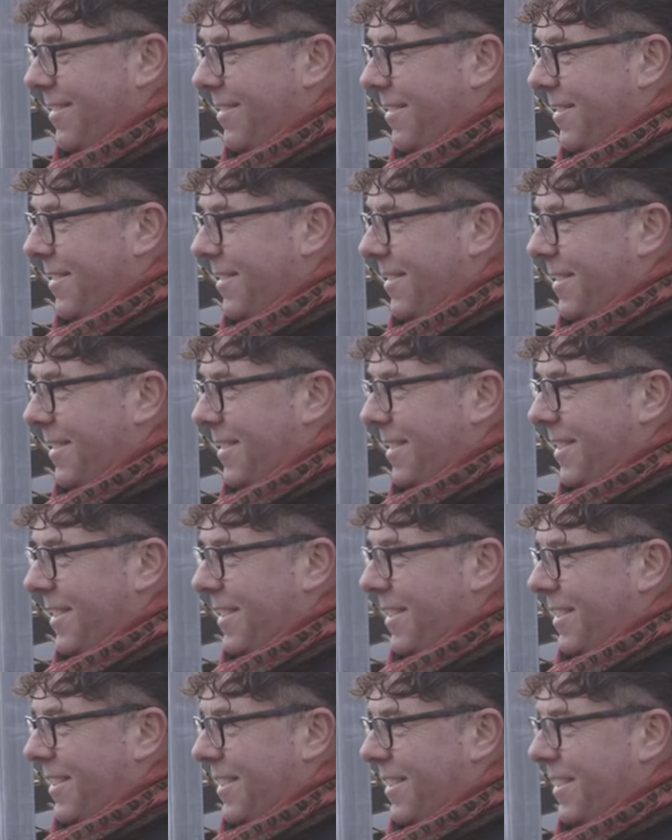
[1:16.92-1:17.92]

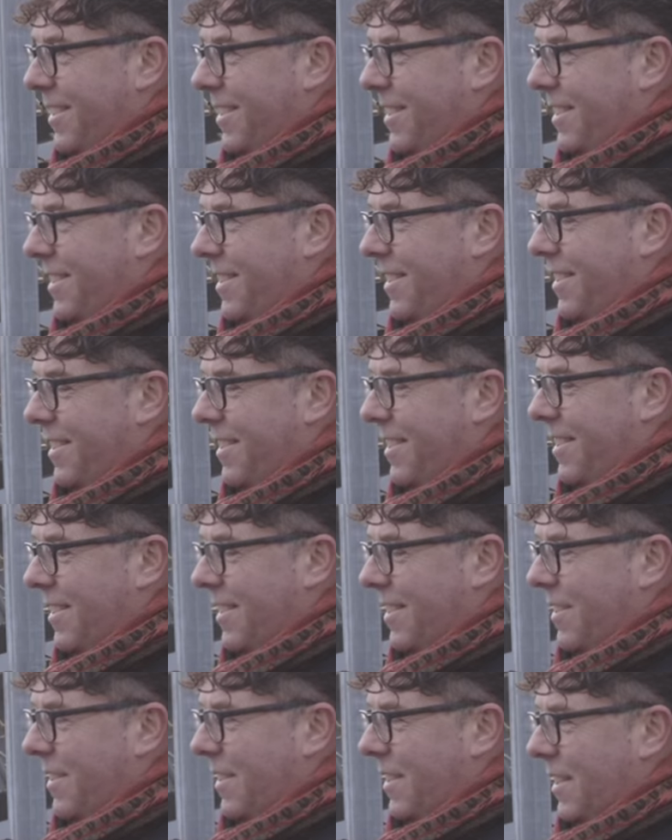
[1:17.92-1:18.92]

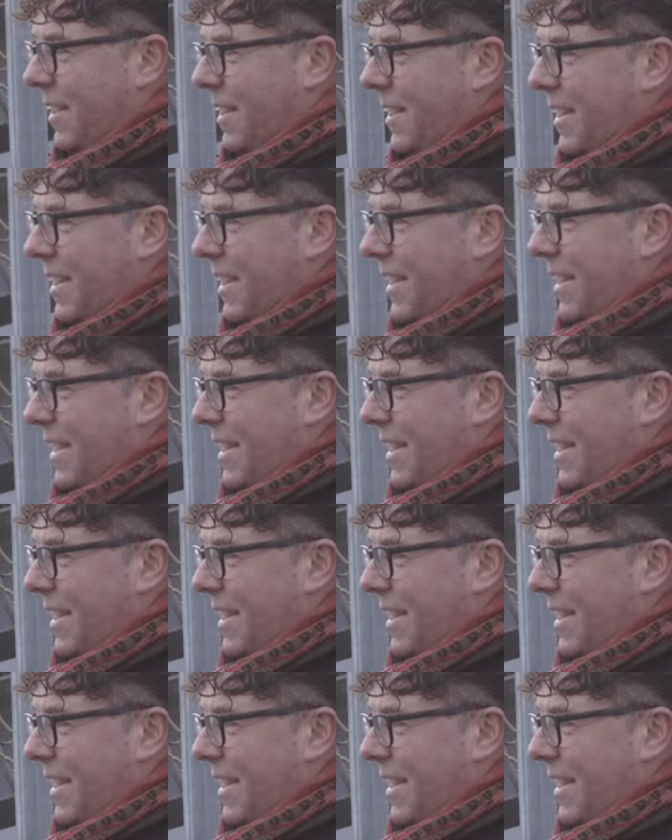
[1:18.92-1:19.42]
The person shown says nothing.